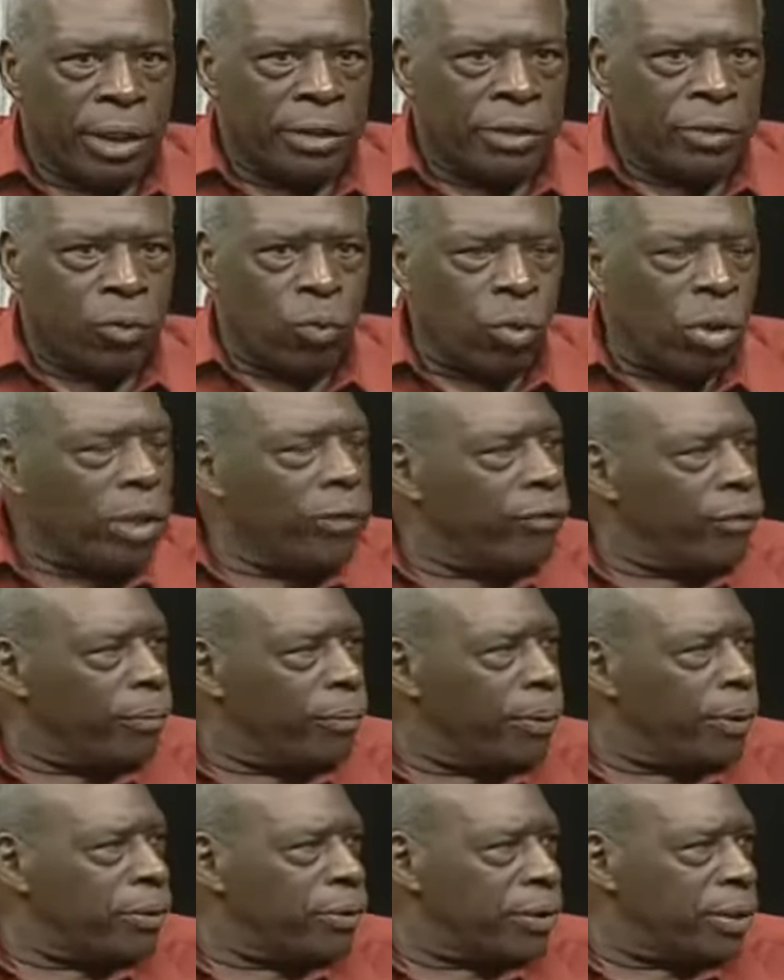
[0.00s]
just wonderful
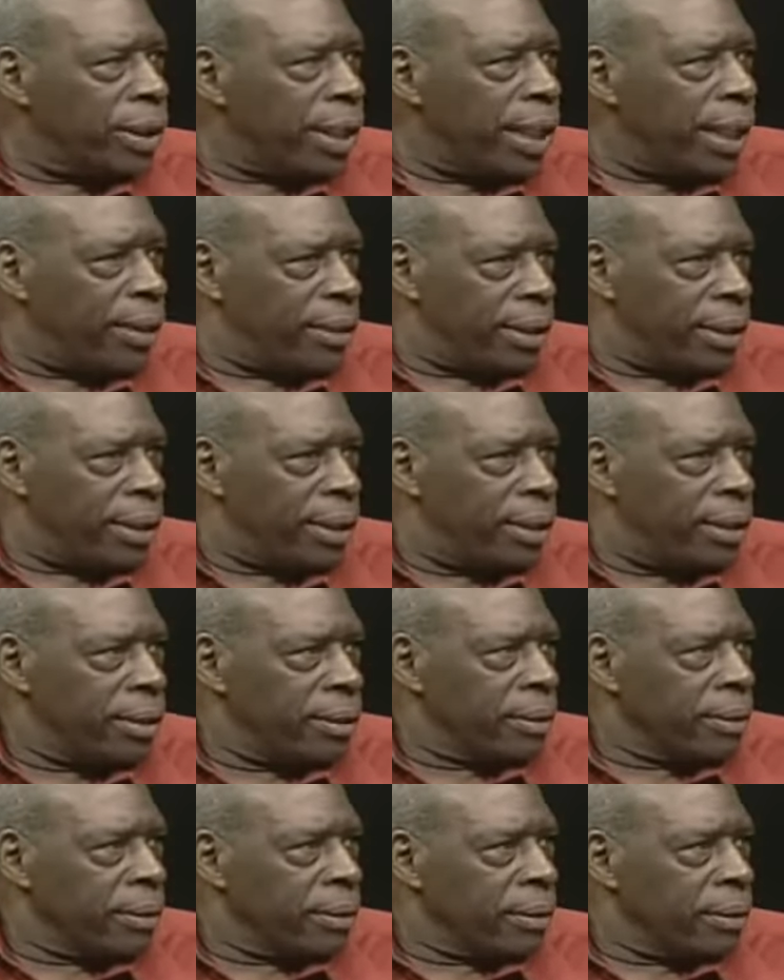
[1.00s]
personality.
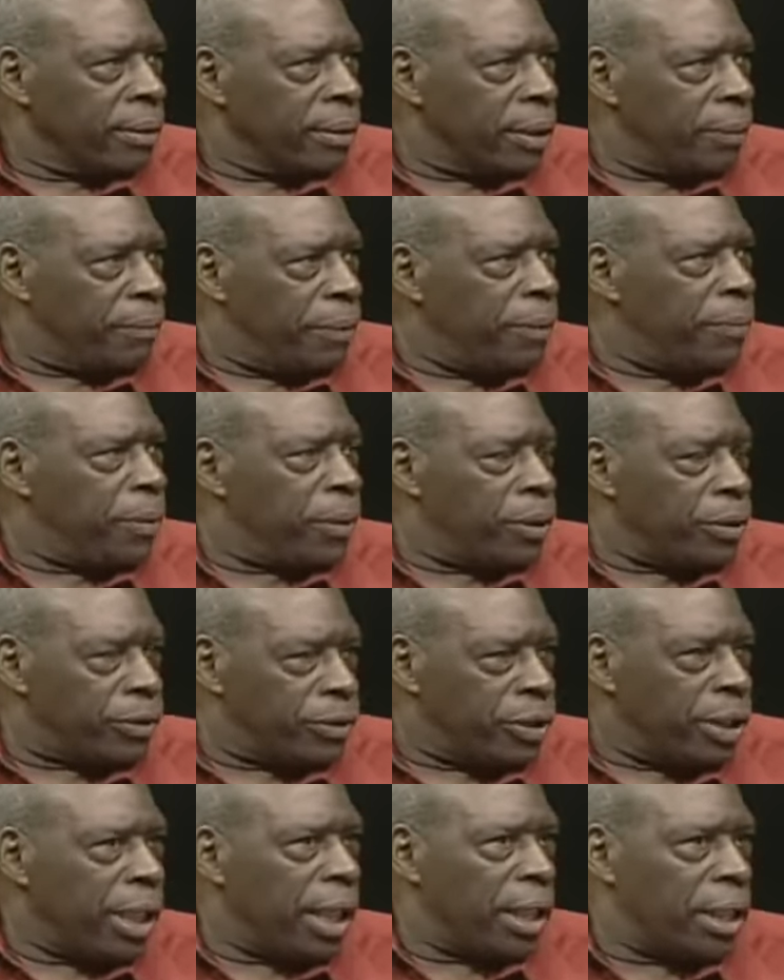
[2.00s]
Thank that you, people Mr.
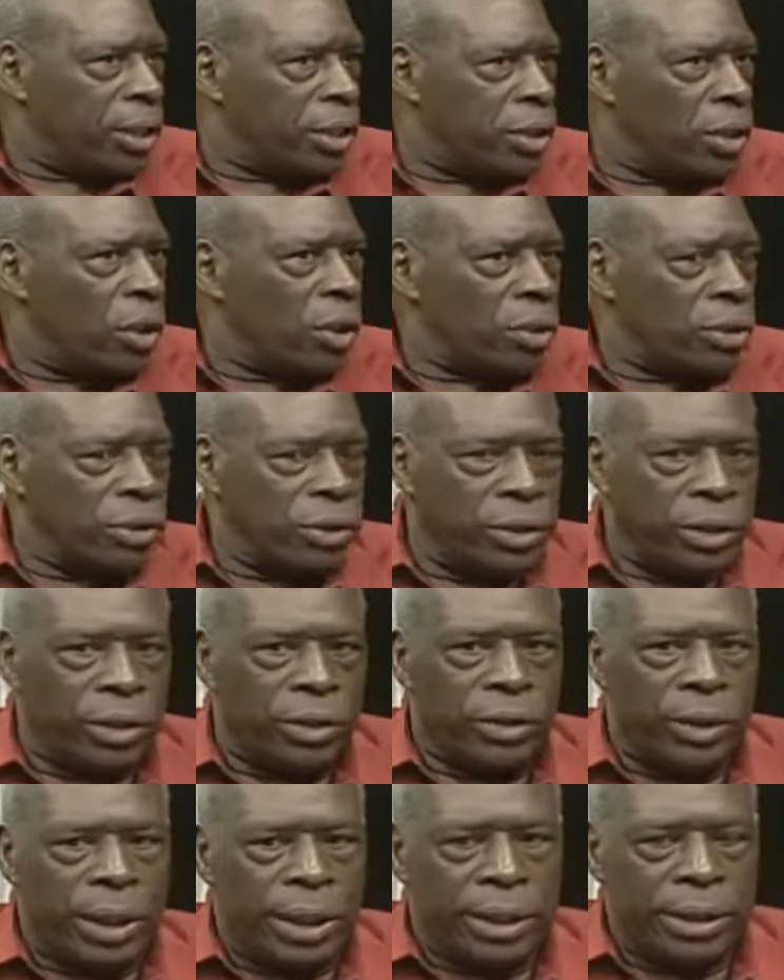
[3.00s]
could sit down and talk to
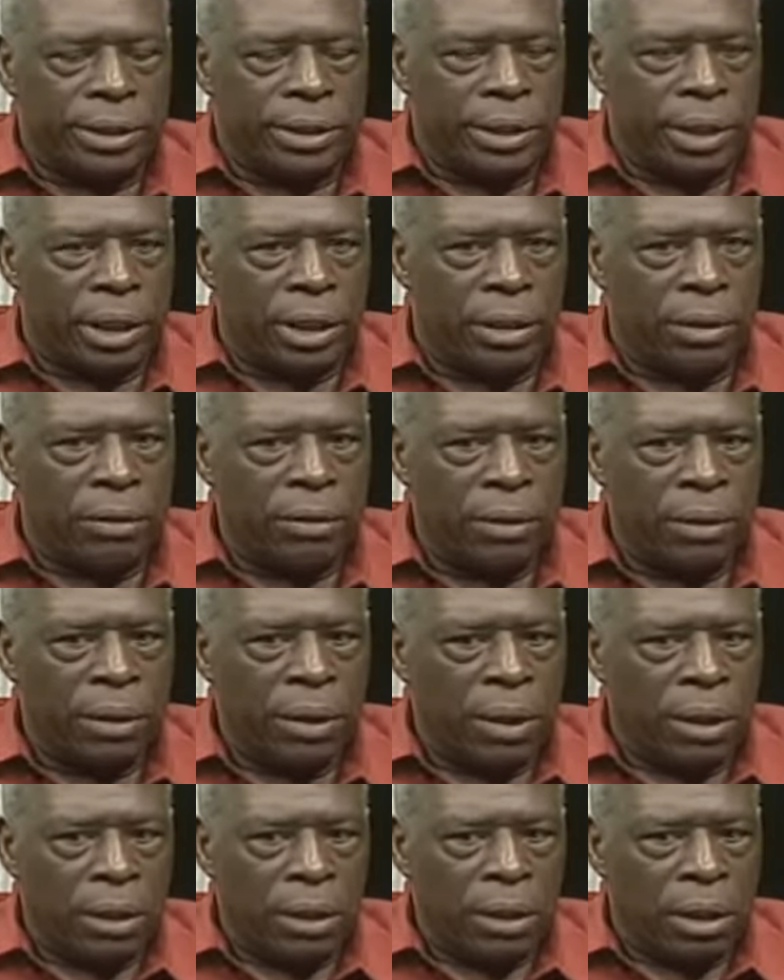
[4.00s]
you. And so
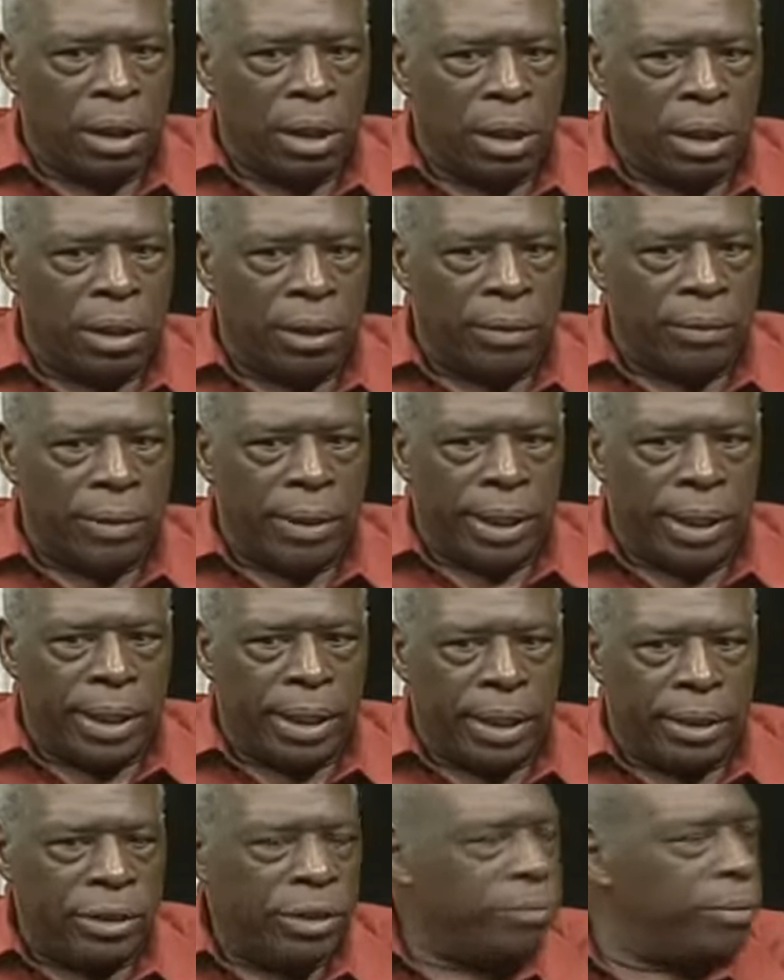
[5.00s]
uh,
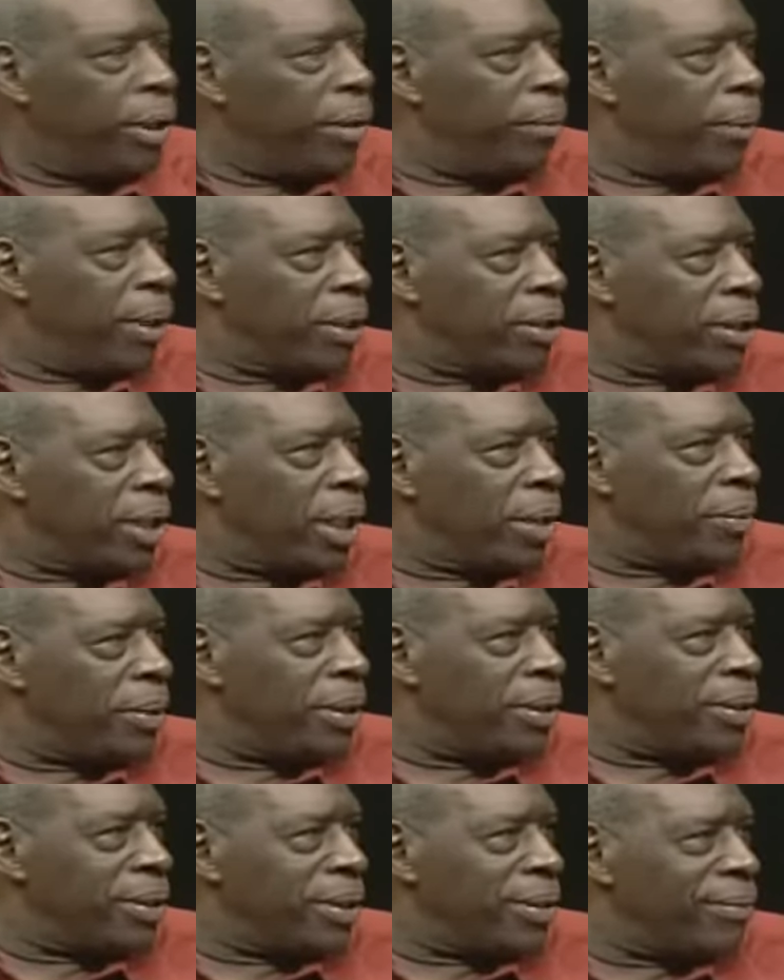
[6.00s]
uh, you made my job
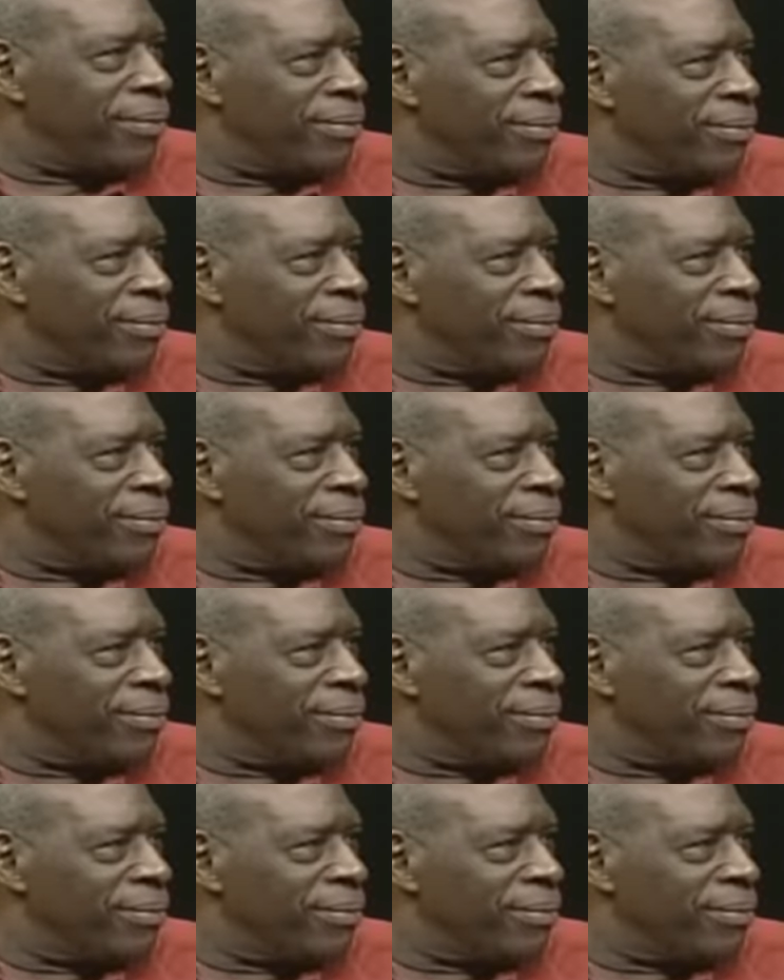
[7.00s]
easy.